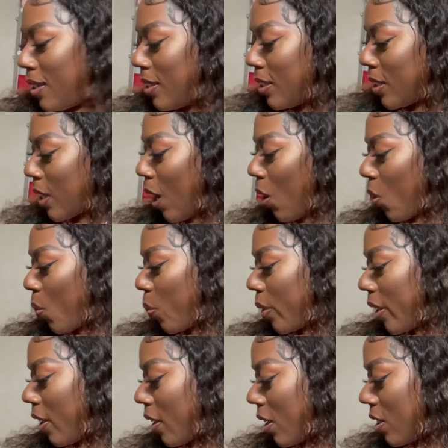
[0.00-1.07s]
So,
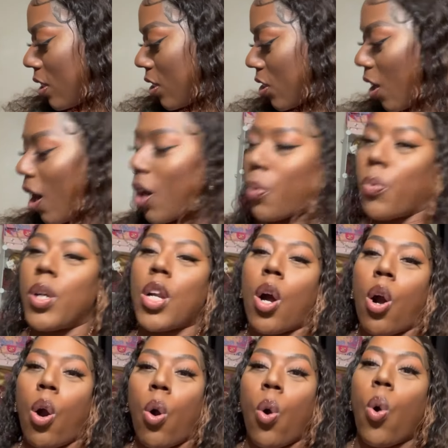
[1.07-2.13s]
we're going to start with an
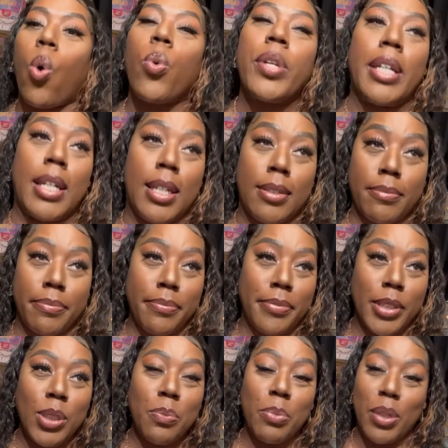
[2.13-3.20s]
oldie,
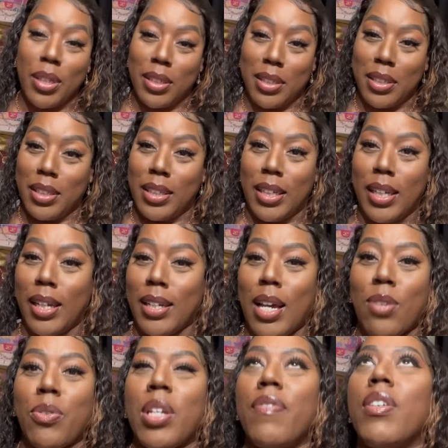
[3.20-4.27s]
but a goodie. And I
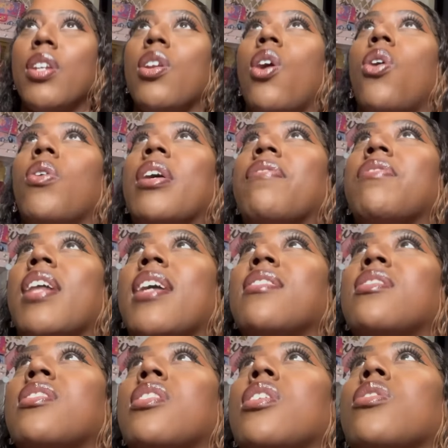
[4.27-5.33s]
don't even know if they
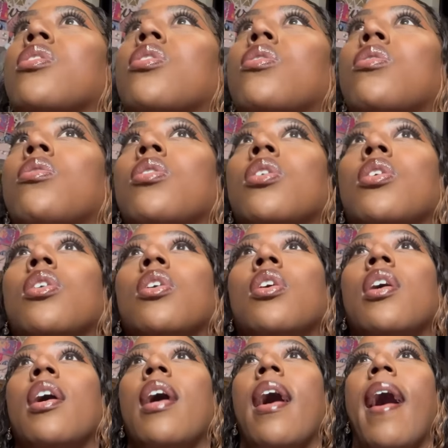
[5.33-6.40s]
still
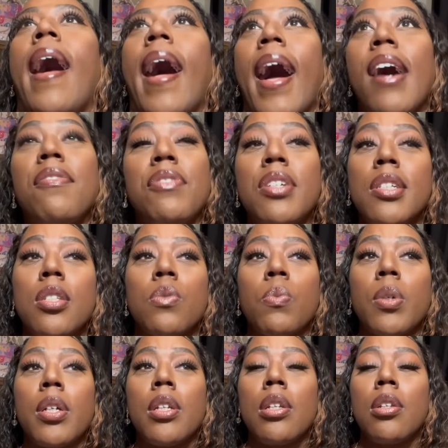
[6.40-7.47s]
have this
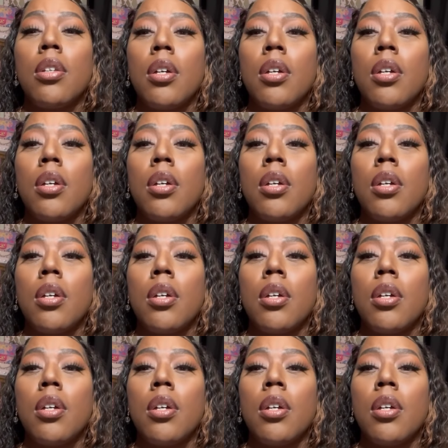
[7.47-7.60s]
one.